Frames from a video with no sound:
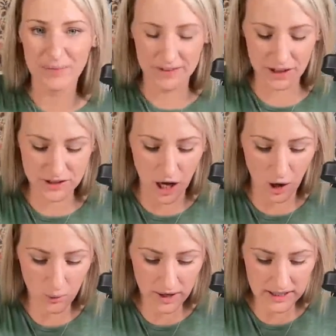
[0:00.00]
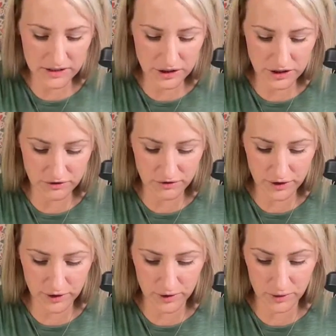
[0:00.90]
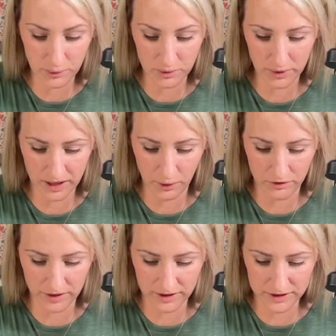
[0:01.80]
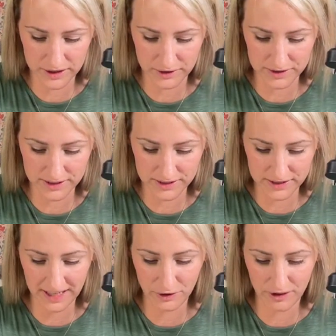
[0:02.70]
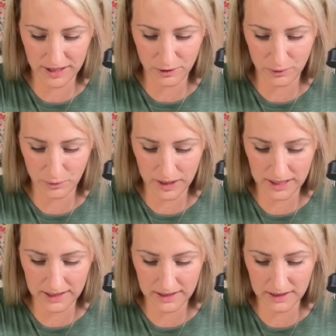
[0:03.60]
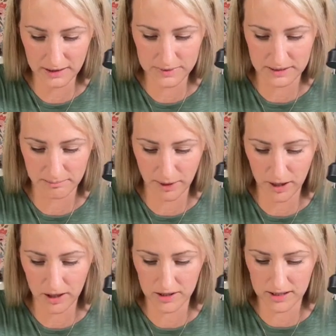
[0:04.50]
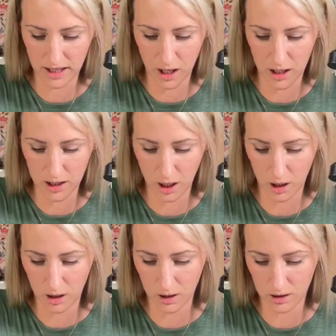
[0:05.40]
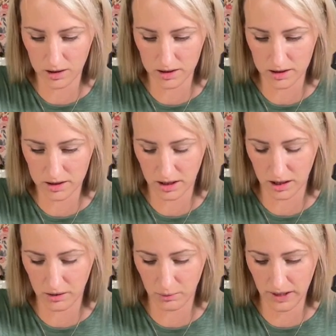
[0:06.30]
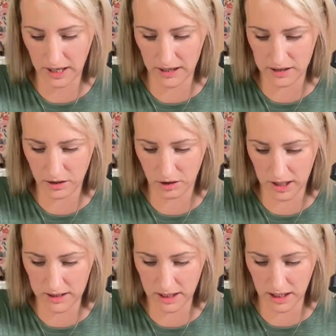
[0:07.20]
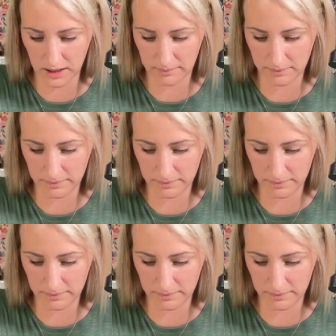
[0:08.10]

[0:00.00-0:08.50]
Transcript: there's always good food when we go over there too. So they had grilled ribs and burgers and hot dogs. So we had us a great time.